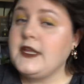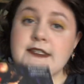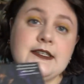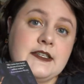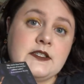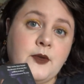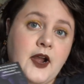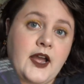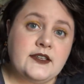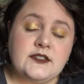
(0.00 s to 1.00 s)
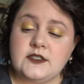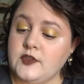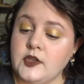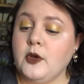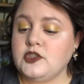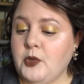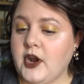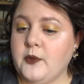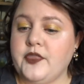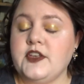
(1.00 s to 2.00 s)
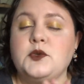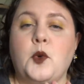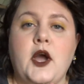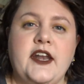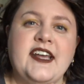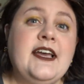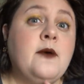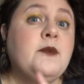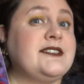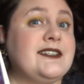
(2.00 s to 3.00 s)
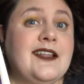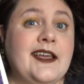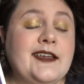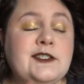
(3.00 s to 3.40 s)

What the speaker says: pleasantly surprised for the most part with this one, but didn't like it